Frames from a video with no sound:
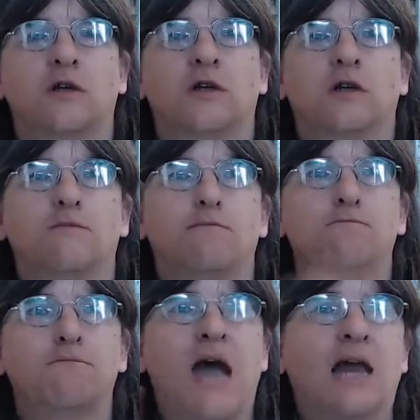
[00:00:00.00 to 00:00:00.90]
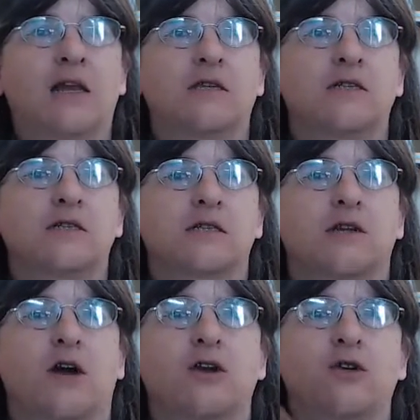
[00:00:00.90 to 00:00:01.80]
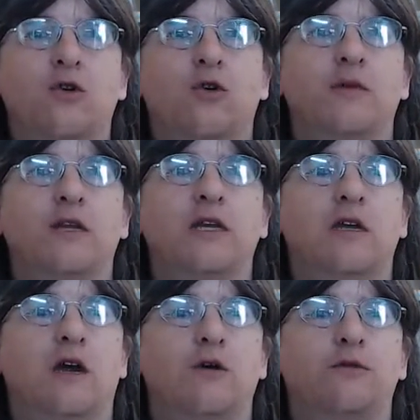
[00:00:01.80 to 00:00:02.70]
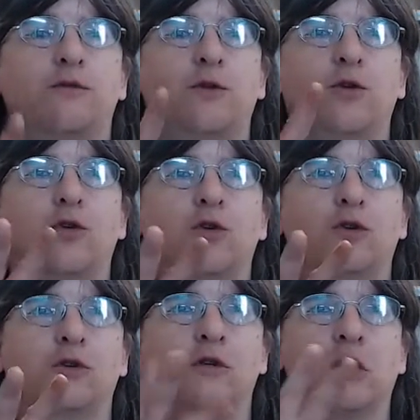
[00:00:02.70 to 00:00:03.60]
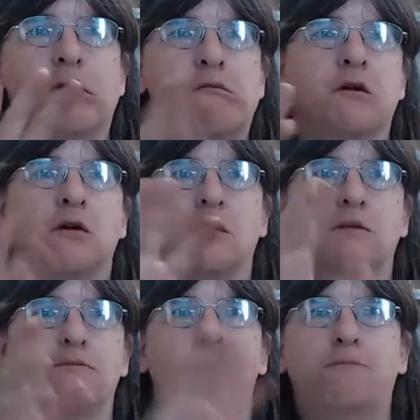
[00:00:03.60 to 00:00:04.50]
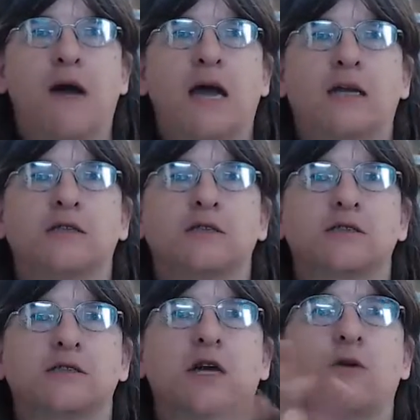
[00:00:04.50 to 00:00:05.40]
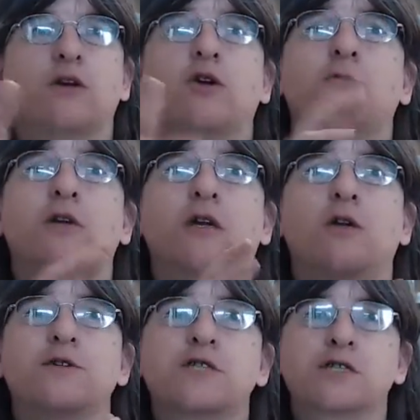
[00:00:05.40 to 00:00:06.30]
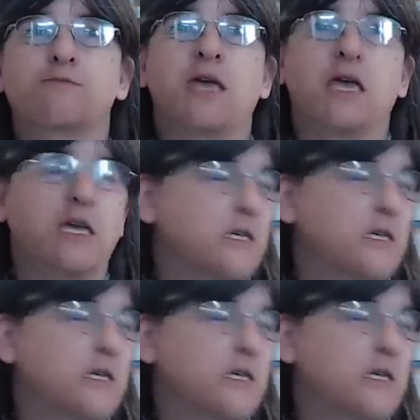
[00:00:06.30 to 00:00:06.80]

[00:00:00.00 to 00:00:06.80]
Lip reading: balanced, and I normally go for balance. No, I normally go for speed